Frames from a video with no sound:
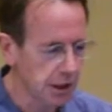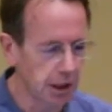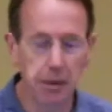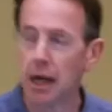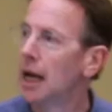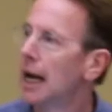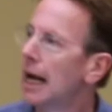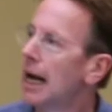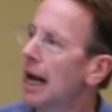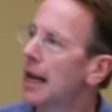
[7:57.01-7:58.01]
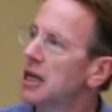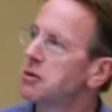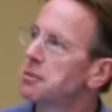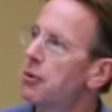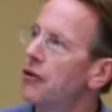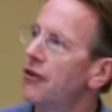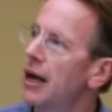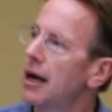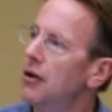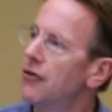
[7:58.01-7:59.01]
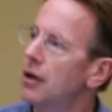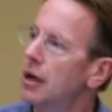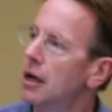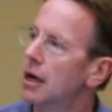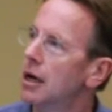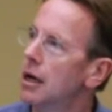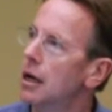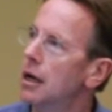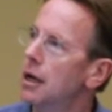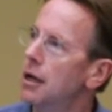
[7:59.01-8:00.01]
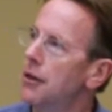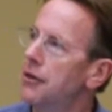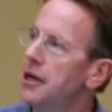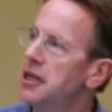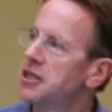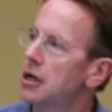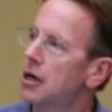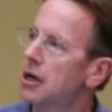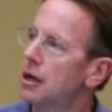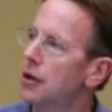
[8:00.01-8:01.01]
And as was pointed out, these are